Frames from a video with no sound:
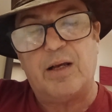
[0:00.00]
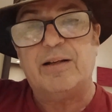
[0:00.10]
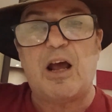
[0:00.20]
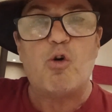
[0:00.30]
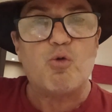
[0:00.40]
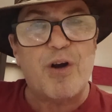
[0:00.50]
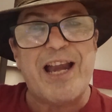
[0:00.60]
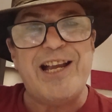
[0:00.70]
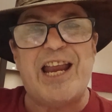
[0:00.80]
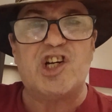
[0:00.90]
Now,
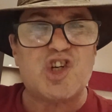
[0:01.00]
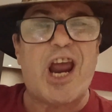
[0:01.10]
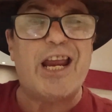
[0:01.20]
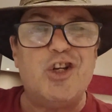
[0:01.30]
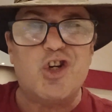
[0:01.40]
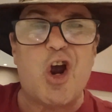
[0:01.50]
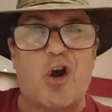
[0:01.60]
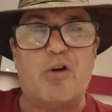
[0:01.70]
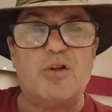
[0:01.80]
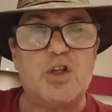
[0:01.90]
redneck Shane
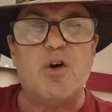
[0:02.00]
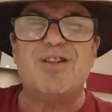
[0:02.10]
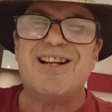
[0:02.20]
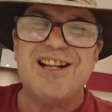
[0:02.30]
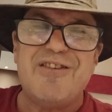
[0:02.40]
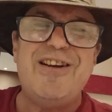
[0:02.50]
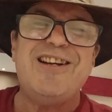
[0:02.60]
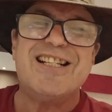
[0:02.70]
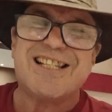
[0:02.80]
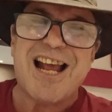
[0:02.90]
Jones, who is a living
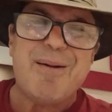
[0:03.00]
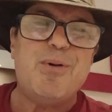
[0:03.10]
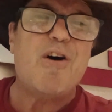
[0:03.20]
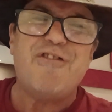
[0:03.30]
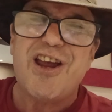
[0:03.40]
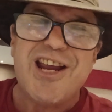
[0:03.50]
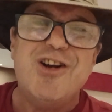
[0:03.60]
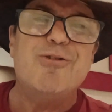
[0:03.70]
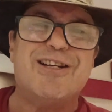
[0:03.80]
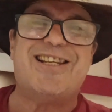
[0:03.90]
example of
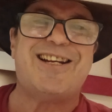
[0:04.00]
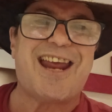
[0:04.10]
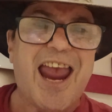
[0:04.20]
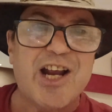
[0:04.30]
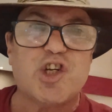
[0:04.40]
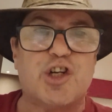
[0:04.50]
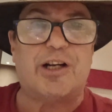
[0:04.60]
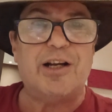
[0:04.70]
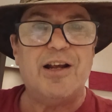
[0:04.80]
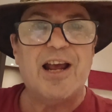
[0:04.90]
ignorance and
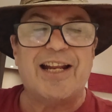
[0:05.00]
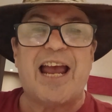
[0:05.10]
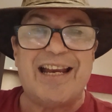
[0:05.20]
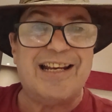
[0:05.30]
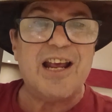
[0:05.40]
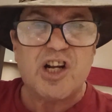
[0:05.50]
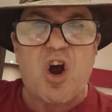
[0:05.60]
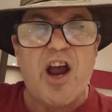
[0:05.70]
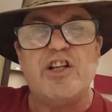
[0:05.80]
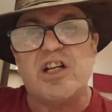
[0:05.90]
action, again,
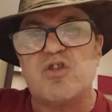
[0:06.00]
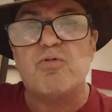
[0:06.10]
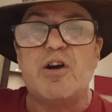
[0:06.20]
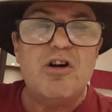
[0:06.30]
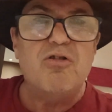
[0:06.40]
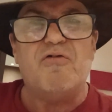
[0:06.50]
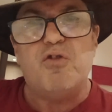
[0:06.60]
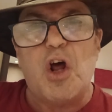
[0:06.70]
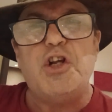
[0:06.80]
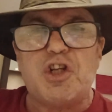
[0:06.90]
guy doesn't read,
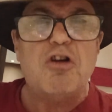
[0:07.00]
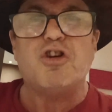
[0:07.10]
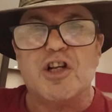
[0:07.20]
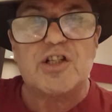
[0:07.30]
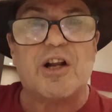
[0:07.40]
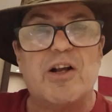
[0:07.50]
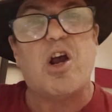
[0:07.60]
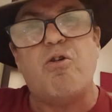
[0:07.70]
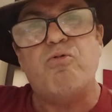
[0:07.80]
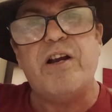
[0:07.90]
bloody socialist,
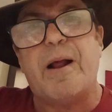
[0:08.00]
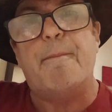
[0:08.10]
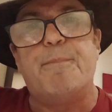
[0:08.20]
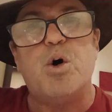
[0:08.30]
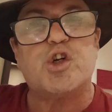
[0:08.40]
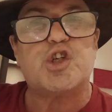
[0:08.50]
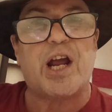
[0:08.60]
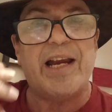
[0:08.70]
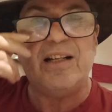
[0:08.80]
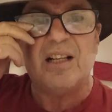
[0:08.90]
go read a book,
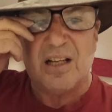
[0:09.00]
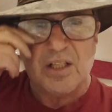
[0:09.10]
Shane.